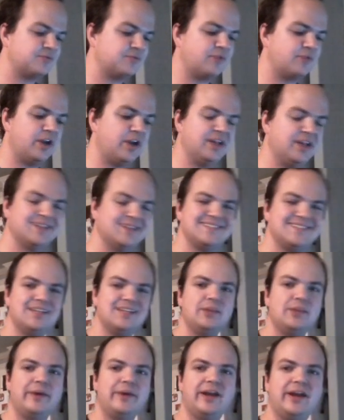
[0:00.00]
running
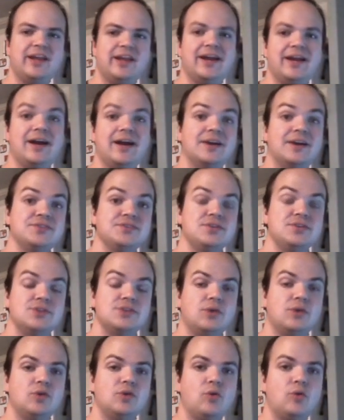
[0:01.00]
Coelamon, and I honestly
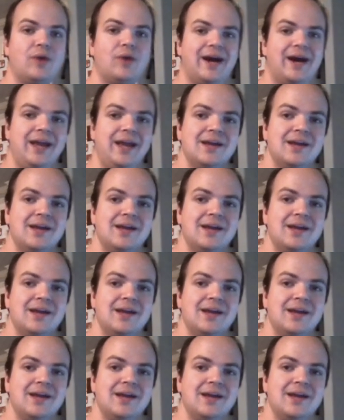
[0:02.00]
don't know why.